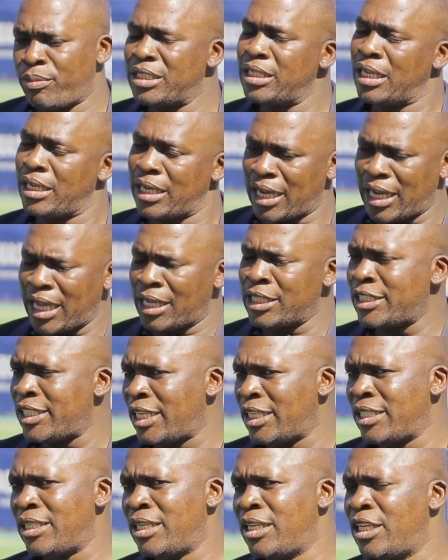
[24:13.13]
But like I
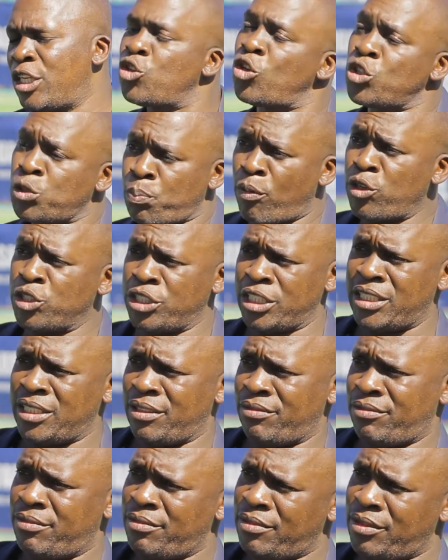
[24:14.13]
said, it was
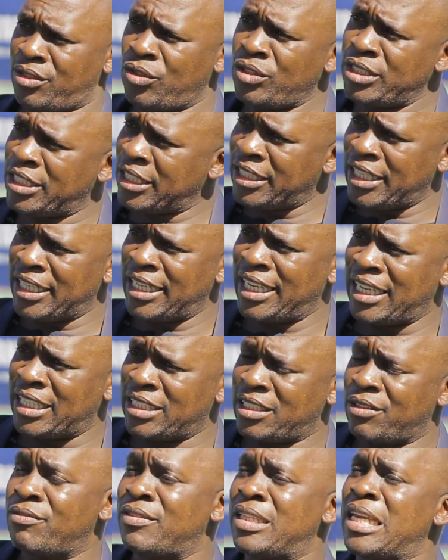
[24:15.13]
positive, not in the
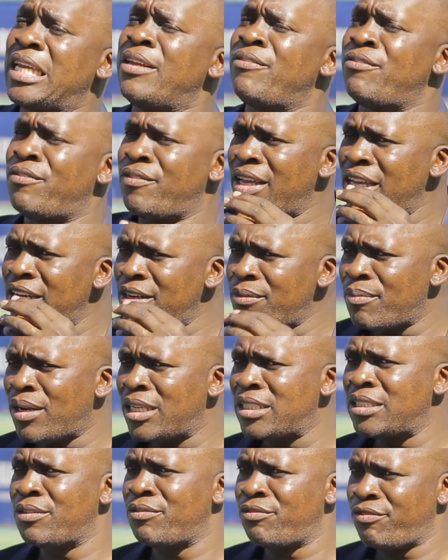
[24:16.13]
negative. They very
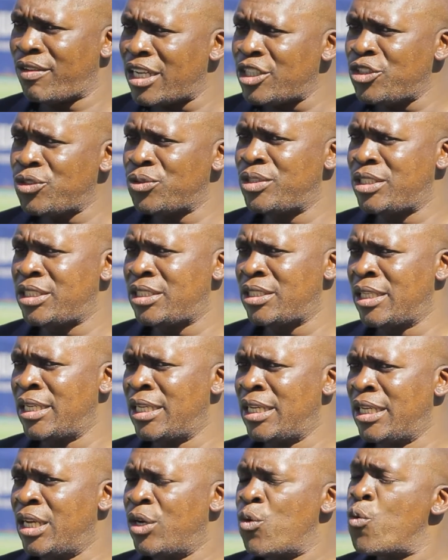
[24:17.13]
much valued
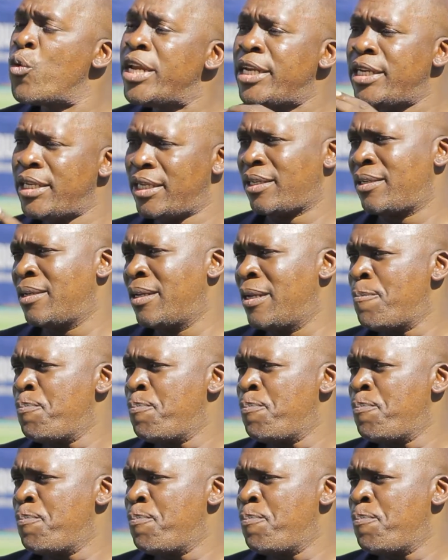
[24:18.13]
winning.